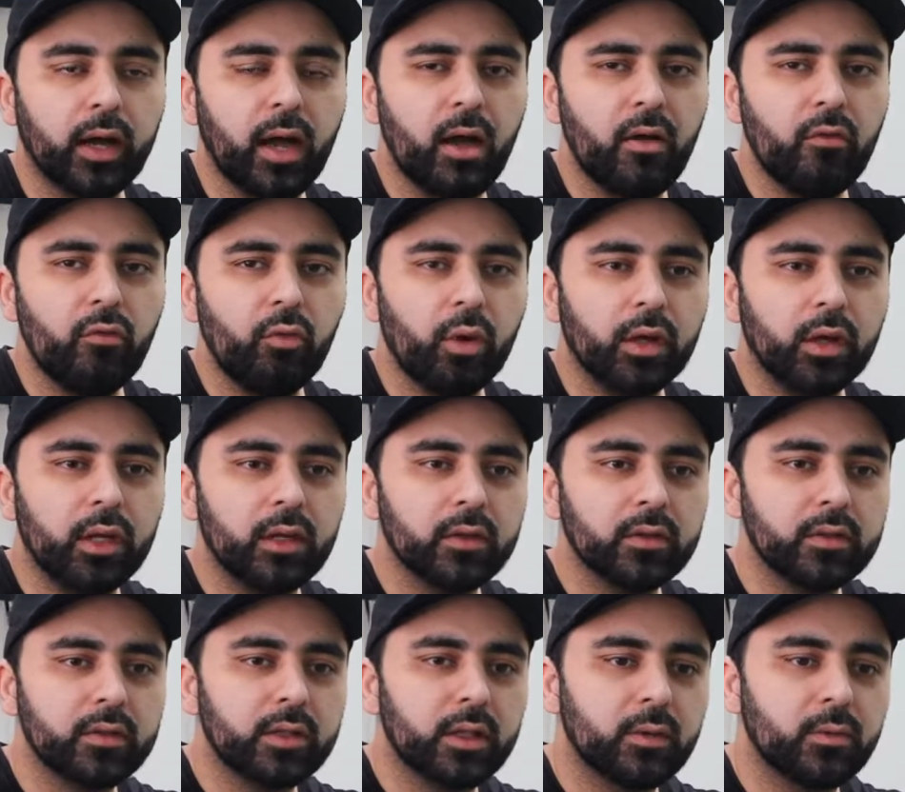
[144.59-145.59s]
Everyone
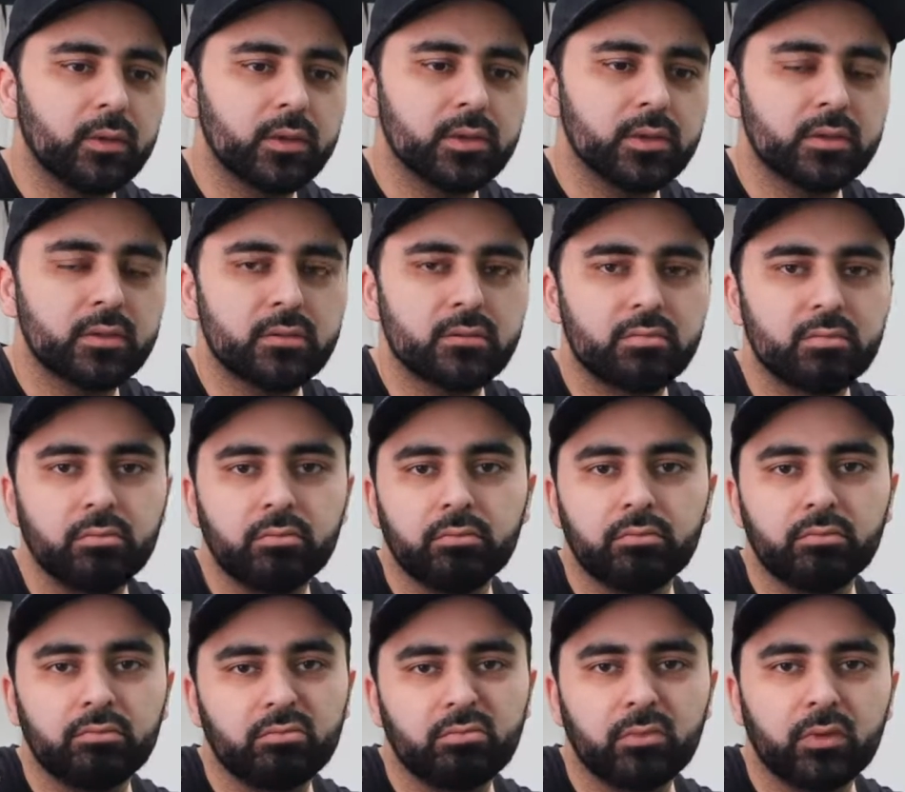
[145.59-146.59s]
else,
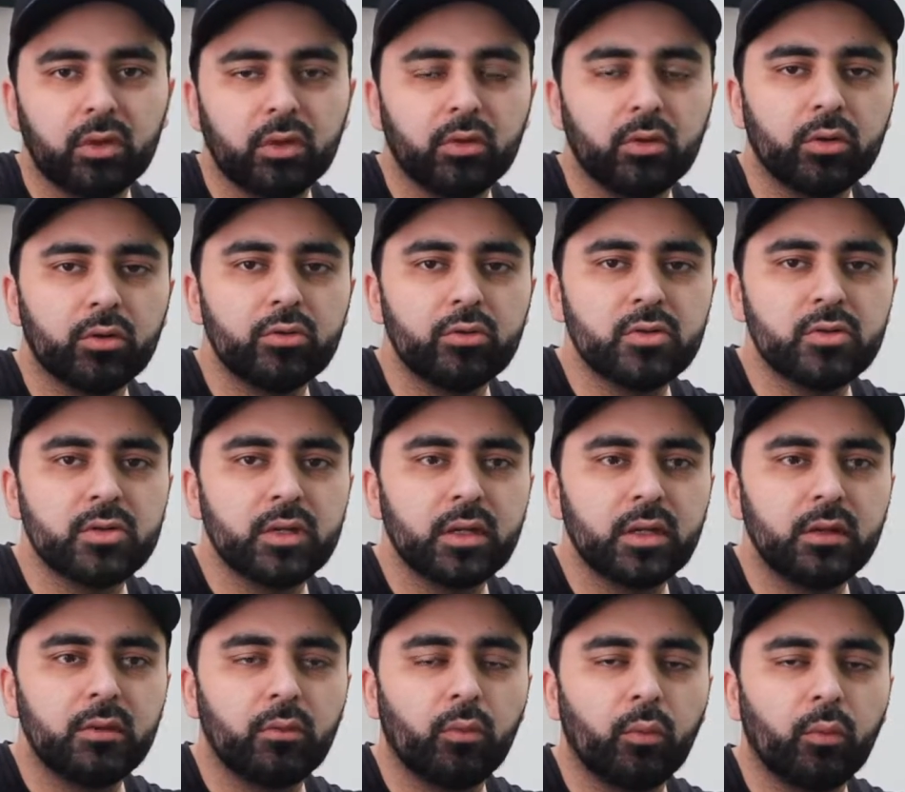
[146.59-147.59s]
you could
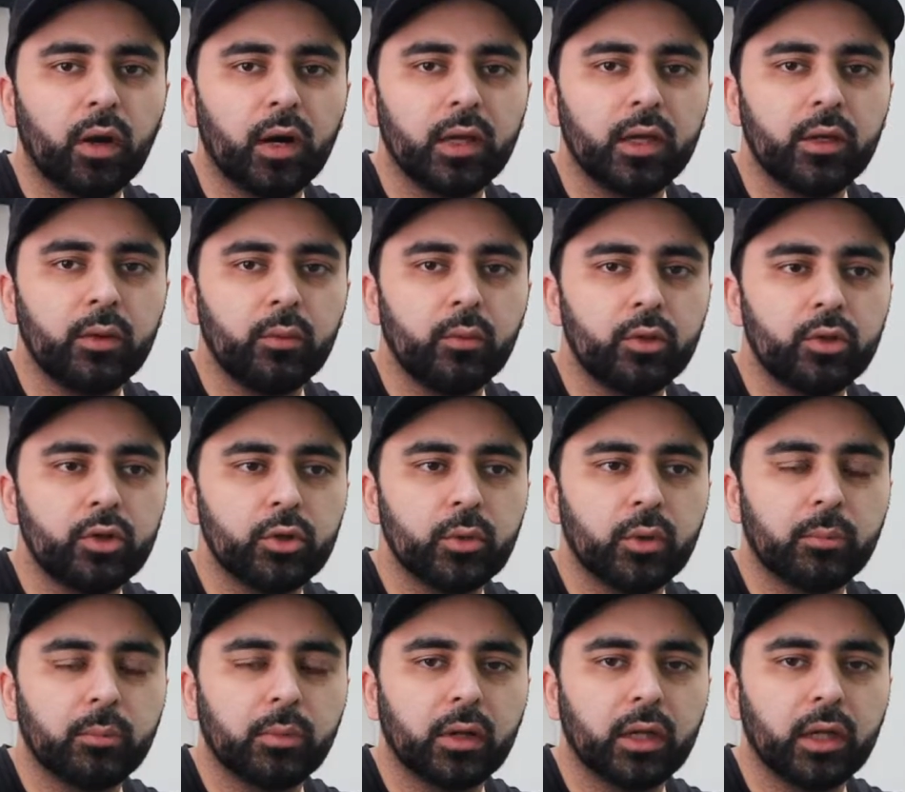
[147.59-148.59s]
see why he would do
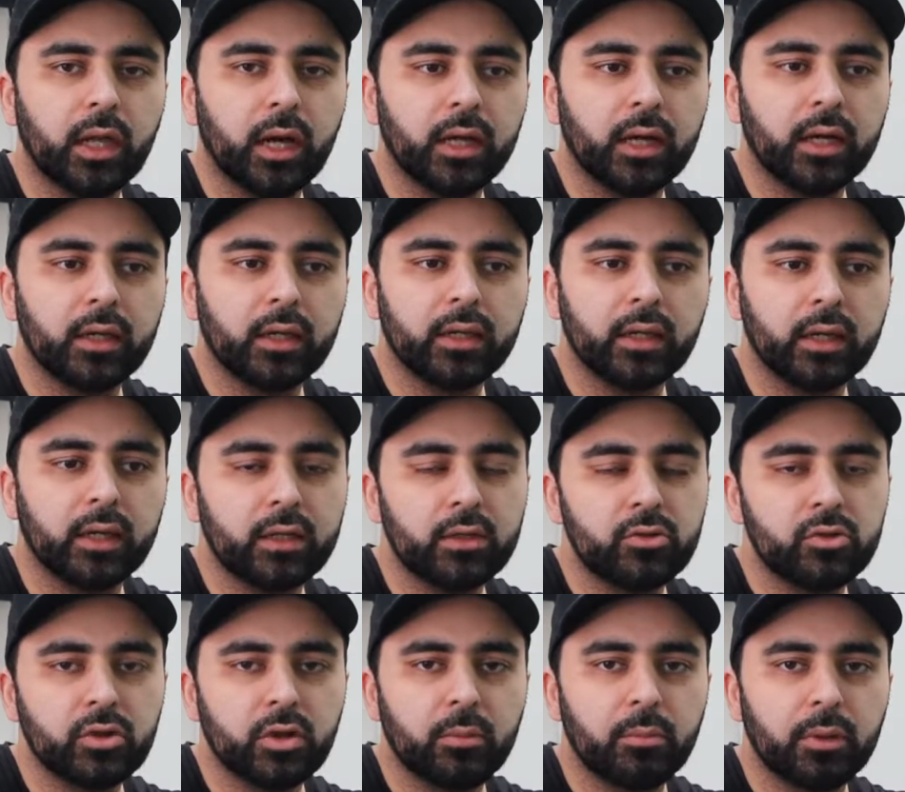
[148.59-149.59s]
it, but Elanga, yeah, he
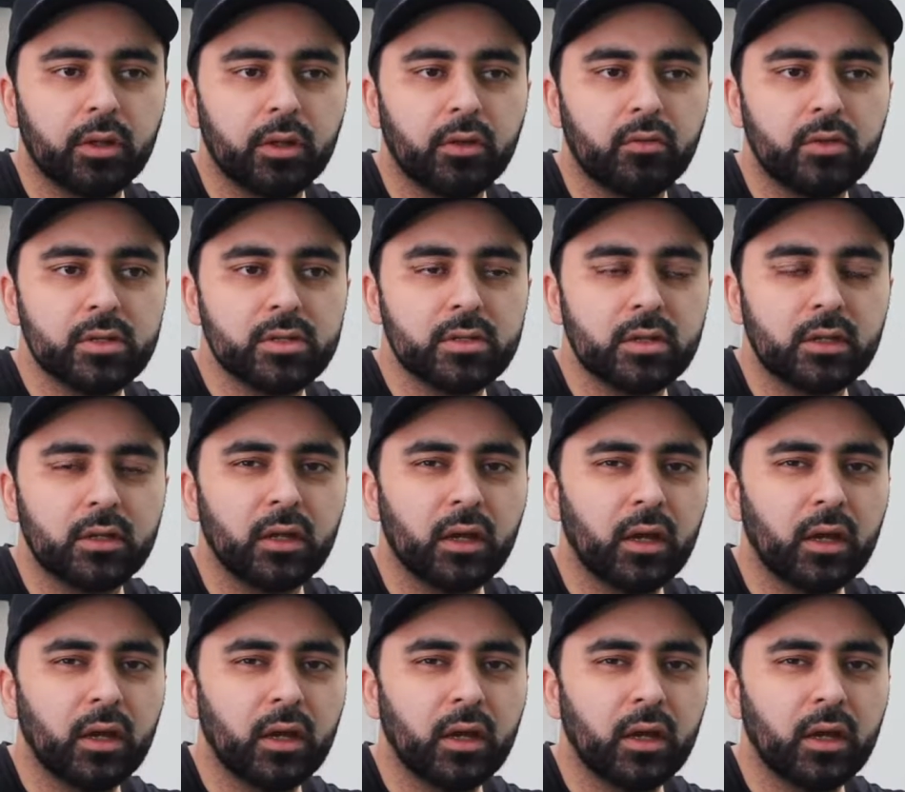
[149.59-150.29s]
took a big risk, and